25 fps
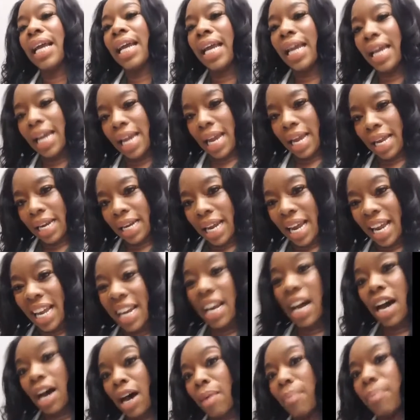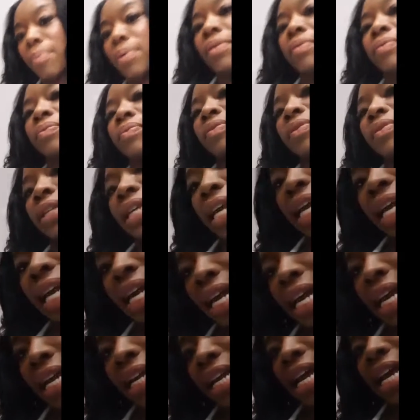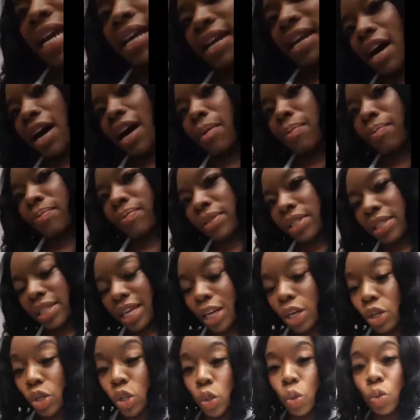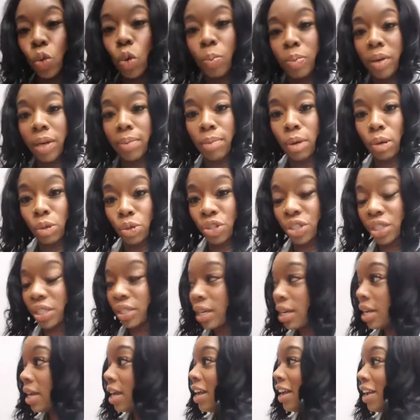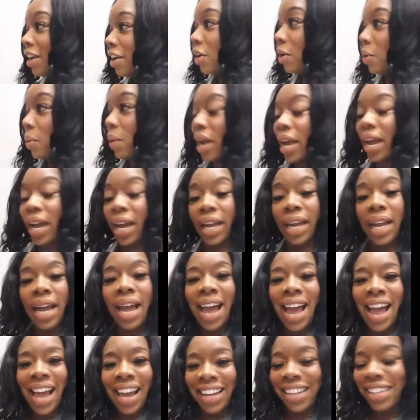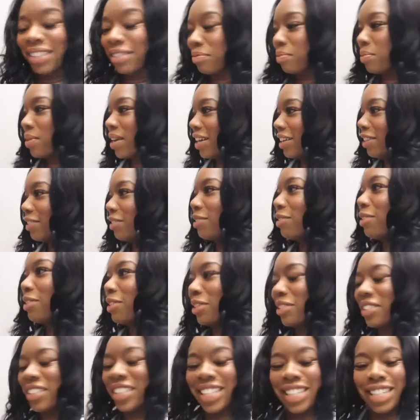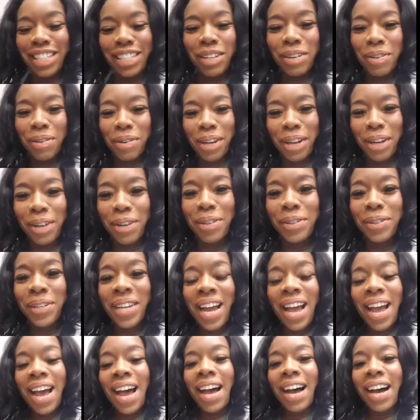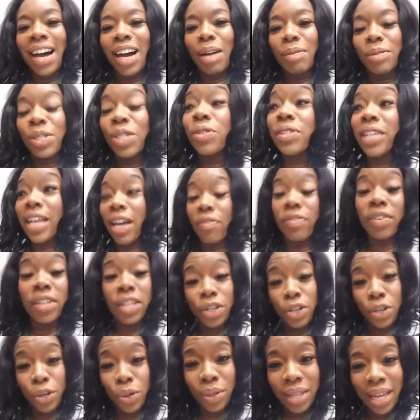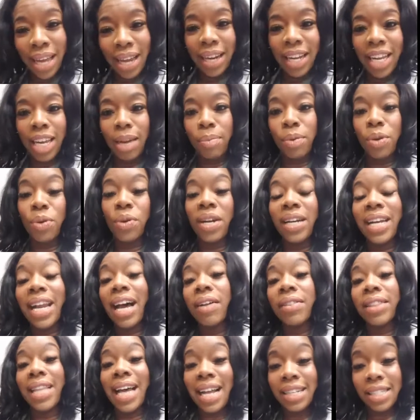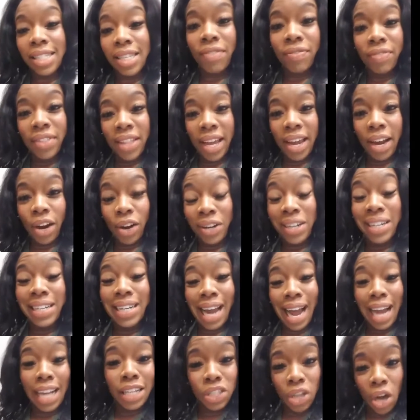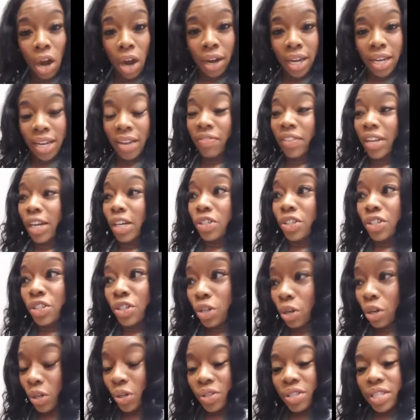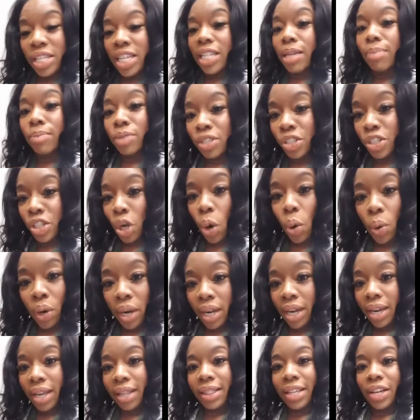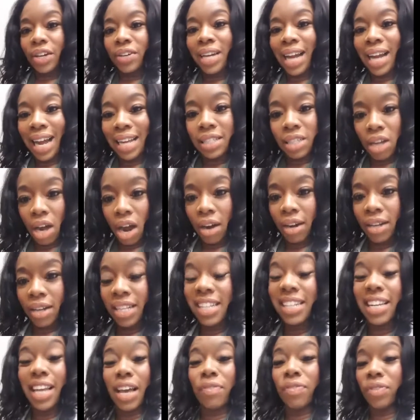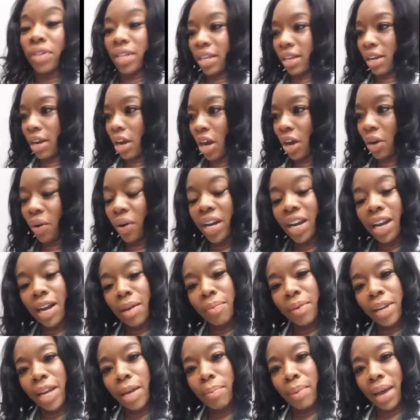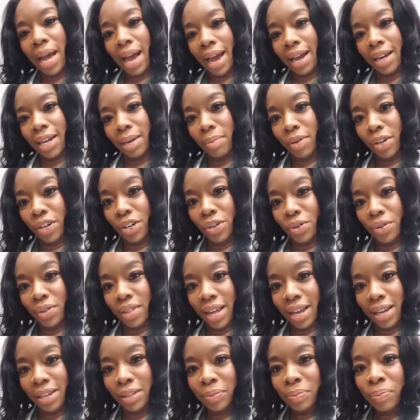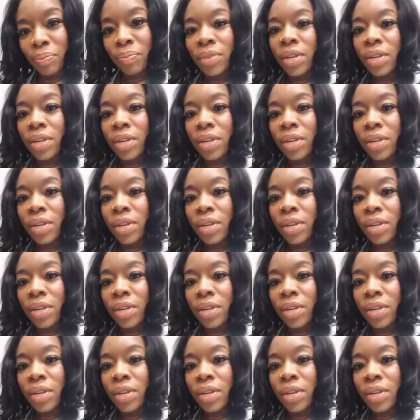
In and up. In and up. It's like a swooping motion. Okay. And we've got a little girl. She's so cute. So definitely do that and keep doing it. Now that's if they are not talking. If they're, you see them choking and they're not talking, then definitely hurry up, get behind them and do that.